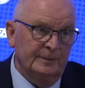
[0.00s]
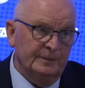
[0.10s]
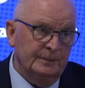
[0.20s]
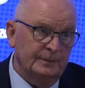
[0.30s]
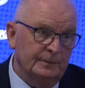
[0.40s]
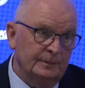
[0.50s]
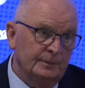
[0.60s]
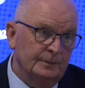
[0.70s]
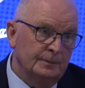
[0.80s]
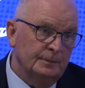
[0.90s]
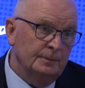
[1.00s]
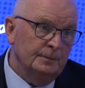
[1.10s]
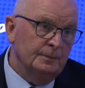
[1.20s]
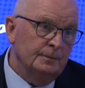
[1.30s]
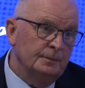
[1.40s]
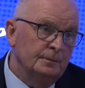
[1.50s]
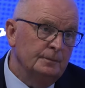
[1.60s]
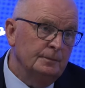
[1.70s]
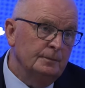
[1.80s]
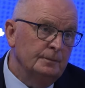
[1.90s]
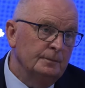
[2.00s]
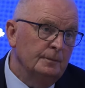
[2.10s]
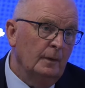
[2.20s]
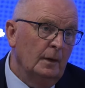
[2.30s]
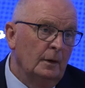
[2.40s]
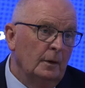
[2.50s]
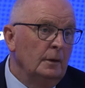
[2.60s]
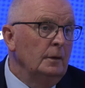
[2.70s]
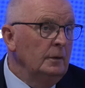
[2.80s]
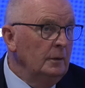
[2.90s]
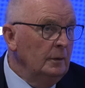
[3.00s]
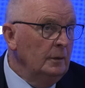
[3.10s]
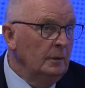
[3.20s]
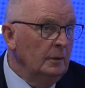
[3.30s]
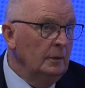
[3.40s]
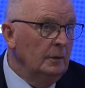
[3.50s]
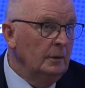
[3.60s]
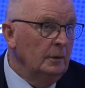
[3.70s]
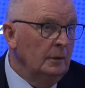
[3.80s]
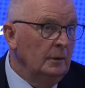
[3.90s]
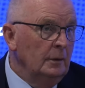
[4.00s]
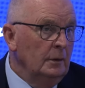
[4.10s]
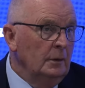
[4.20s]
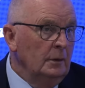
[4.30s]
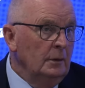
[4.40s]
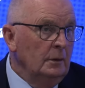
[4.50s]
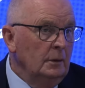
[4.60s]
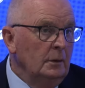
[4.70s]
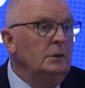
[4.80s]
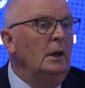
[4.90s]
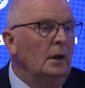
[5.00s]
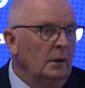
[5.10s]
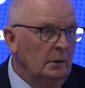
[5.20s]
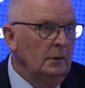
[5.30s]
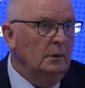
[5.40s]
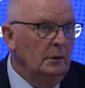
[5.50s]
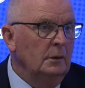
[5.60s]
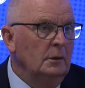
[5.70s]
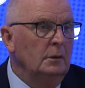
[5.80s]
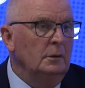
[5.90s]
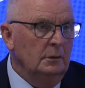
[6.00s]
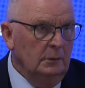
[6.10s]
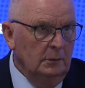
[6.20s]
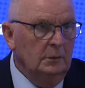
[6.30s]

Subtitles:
And just the second part of it, Scottish Rugby and the RNA, I found it really, really hard to get a top CEO.